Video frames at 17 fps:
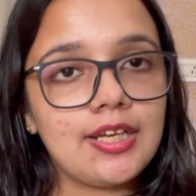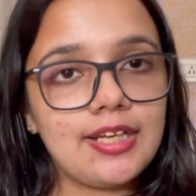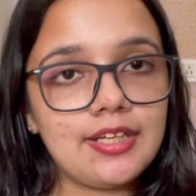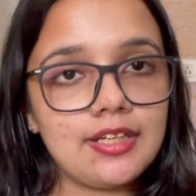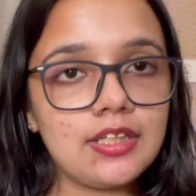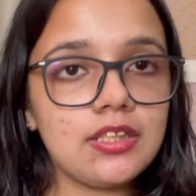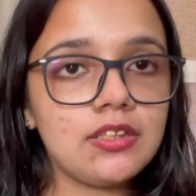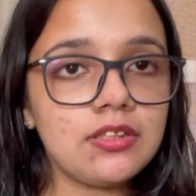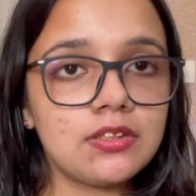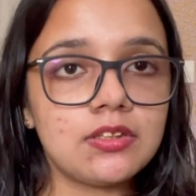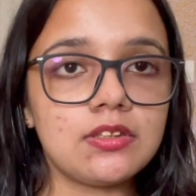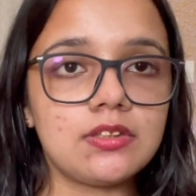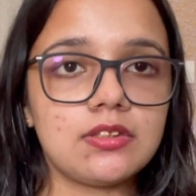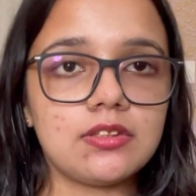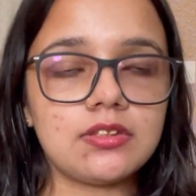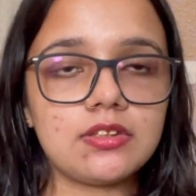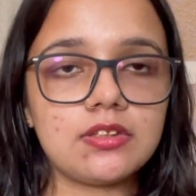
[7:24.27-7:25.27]
in a
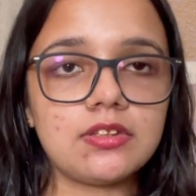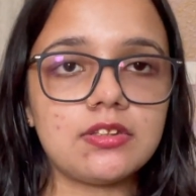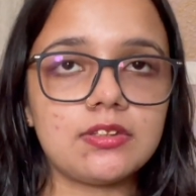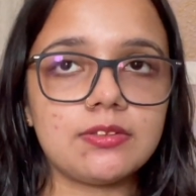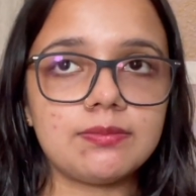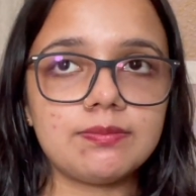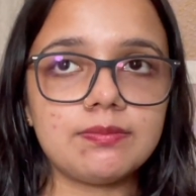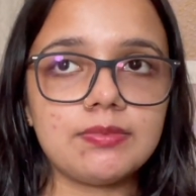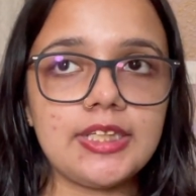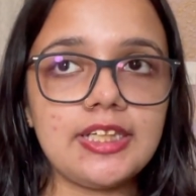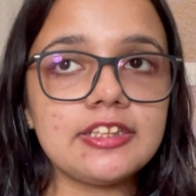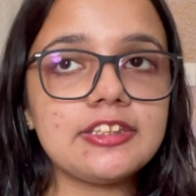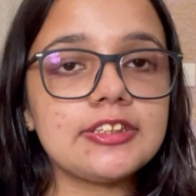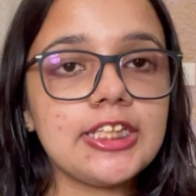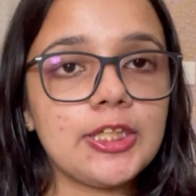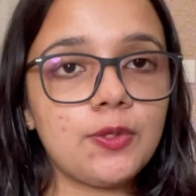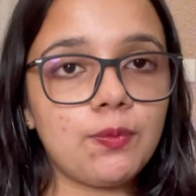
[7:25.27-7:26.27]
uh, in
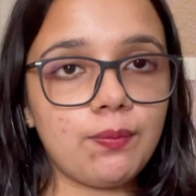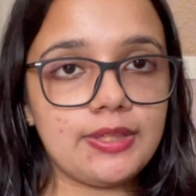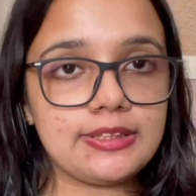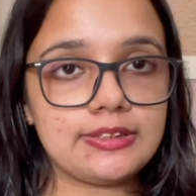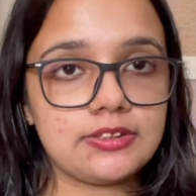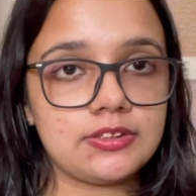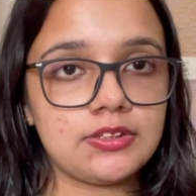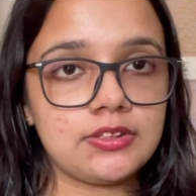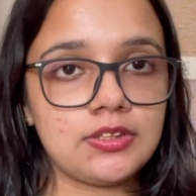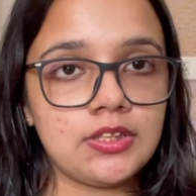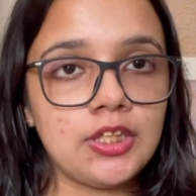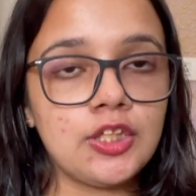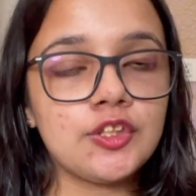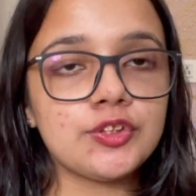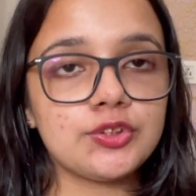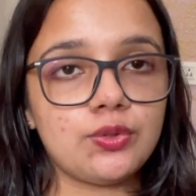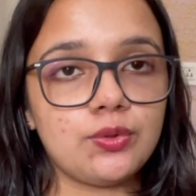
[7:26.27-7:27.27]
a sequence
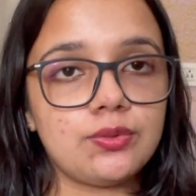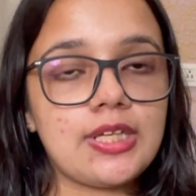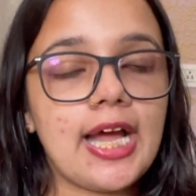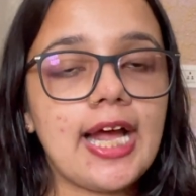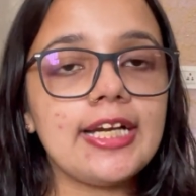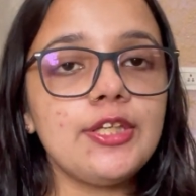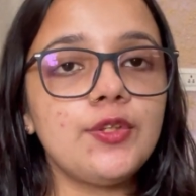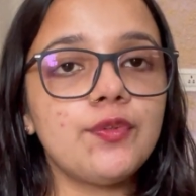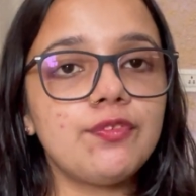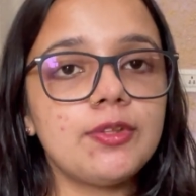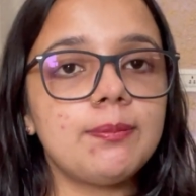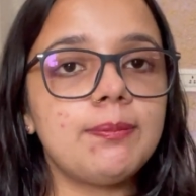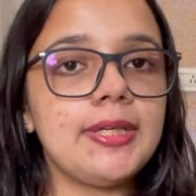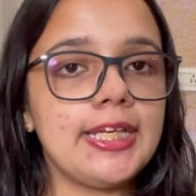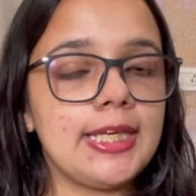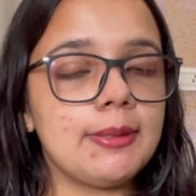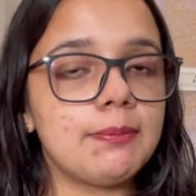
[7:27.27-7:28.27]
so that you will
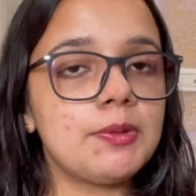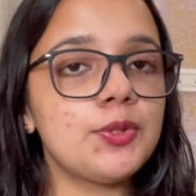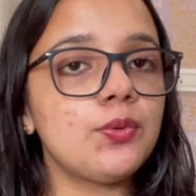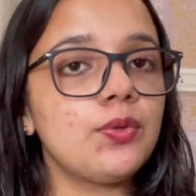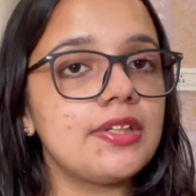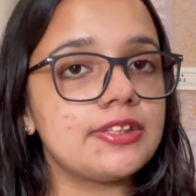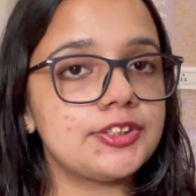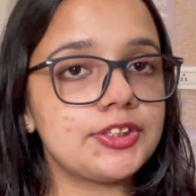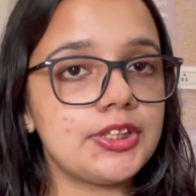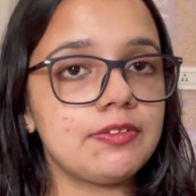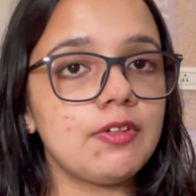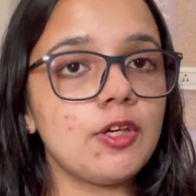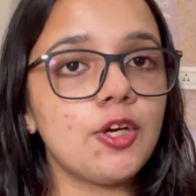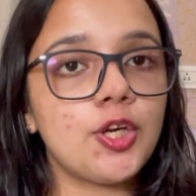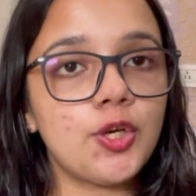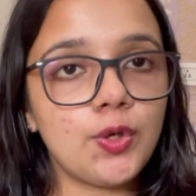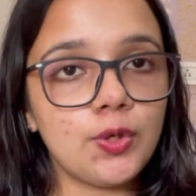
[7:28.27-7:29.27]
be able to achieve
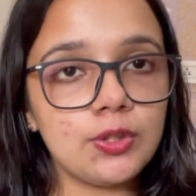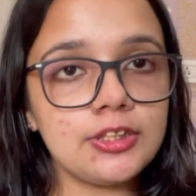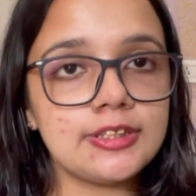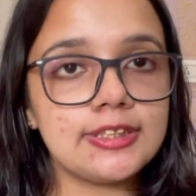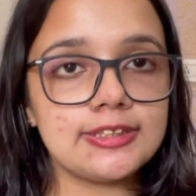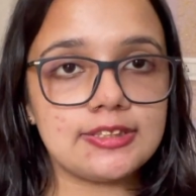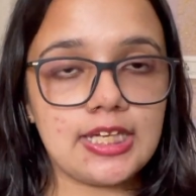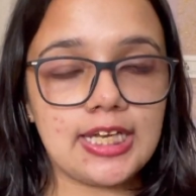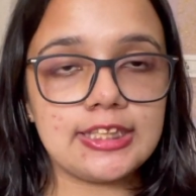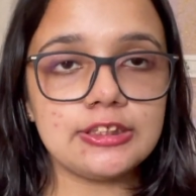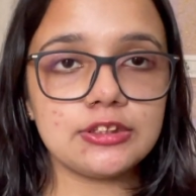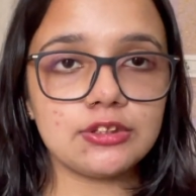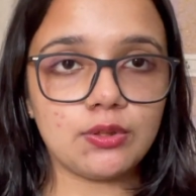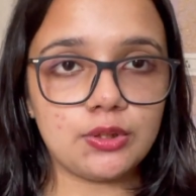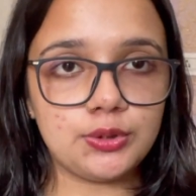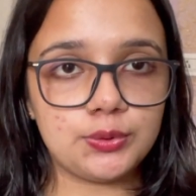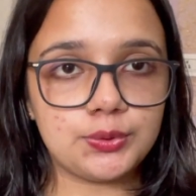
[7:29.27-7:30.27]
a good design
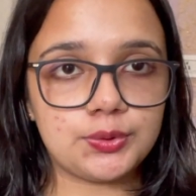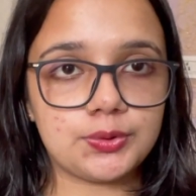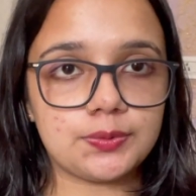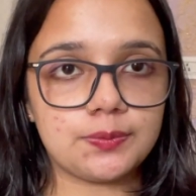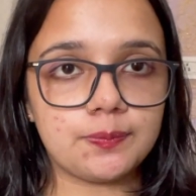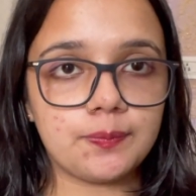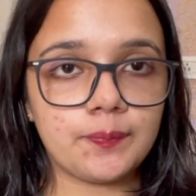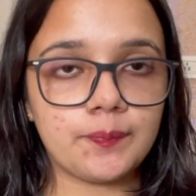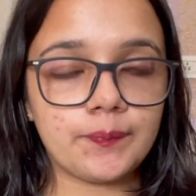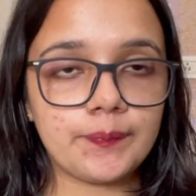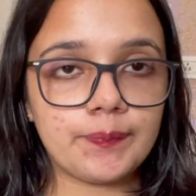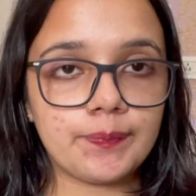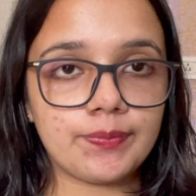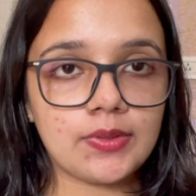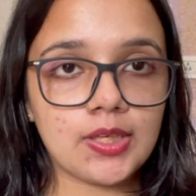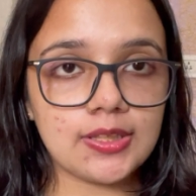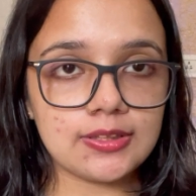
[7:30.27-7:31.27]
solution.
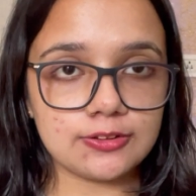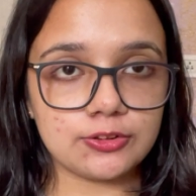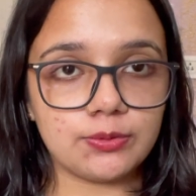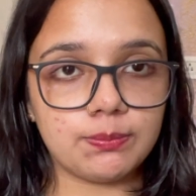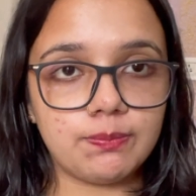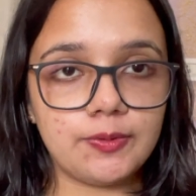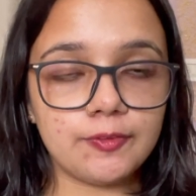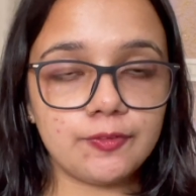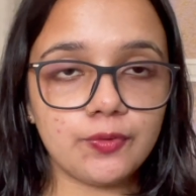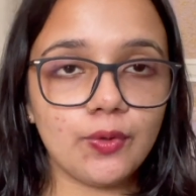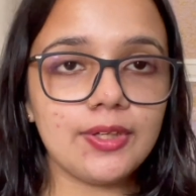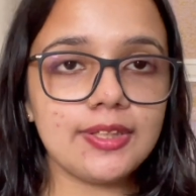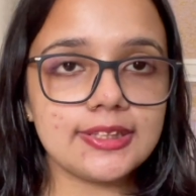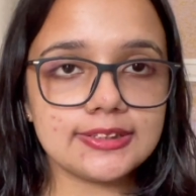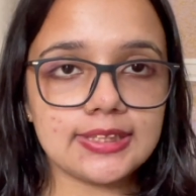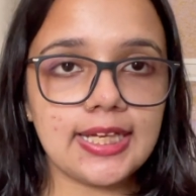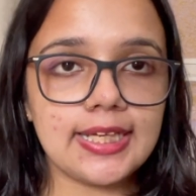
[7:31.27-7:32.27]
So
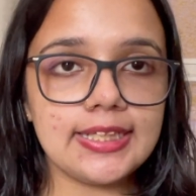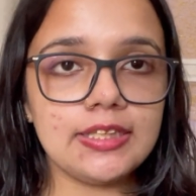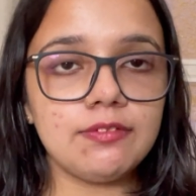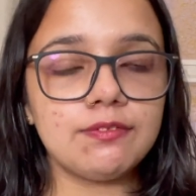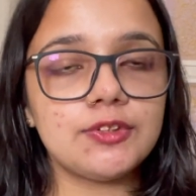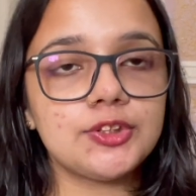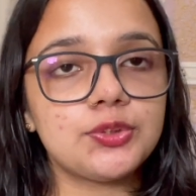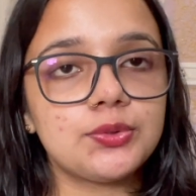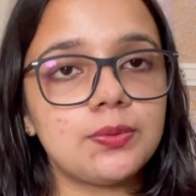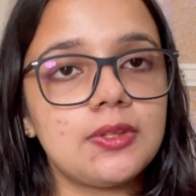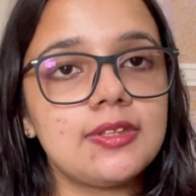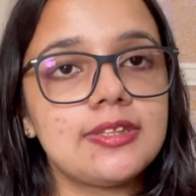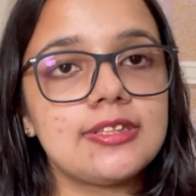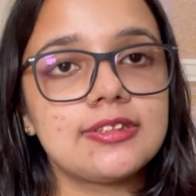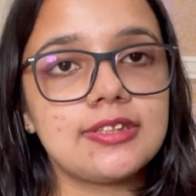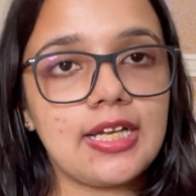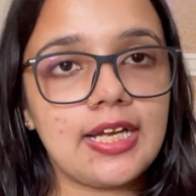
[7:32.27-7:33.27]
before designing
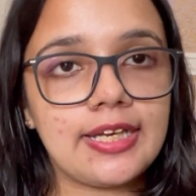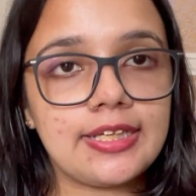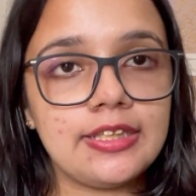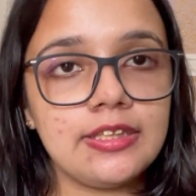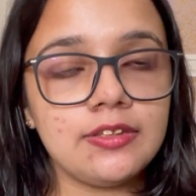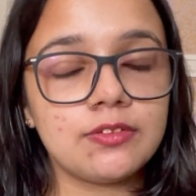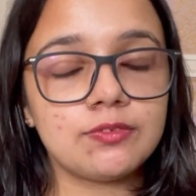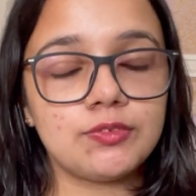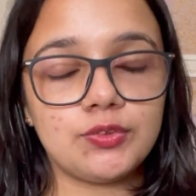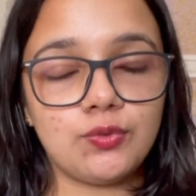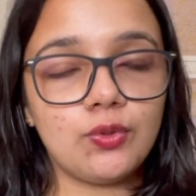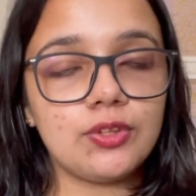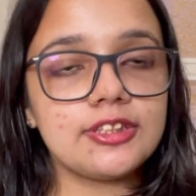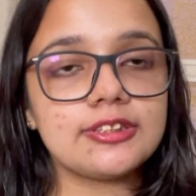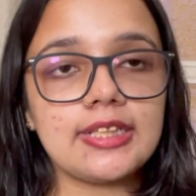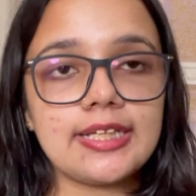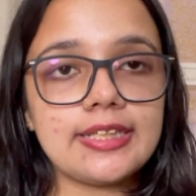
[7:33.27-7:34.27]
visual design,
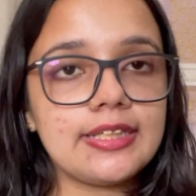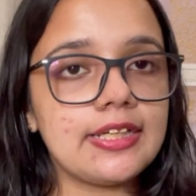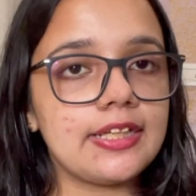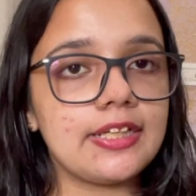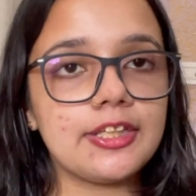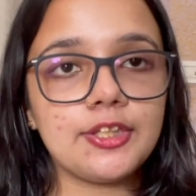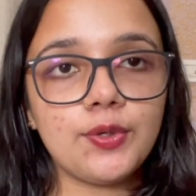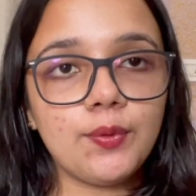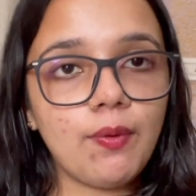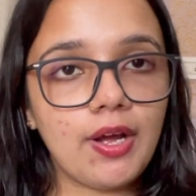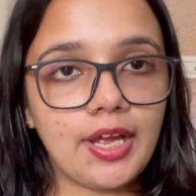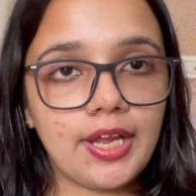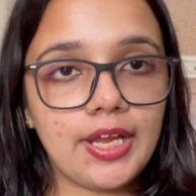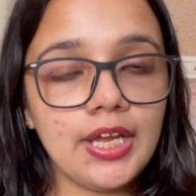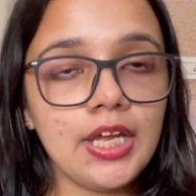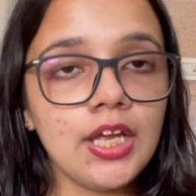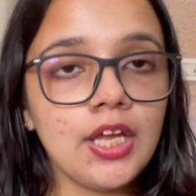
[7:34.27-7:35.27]
before designing any
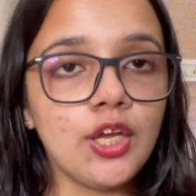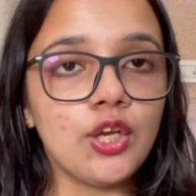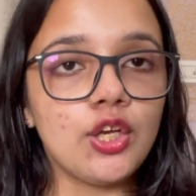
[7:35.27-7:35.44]
UI,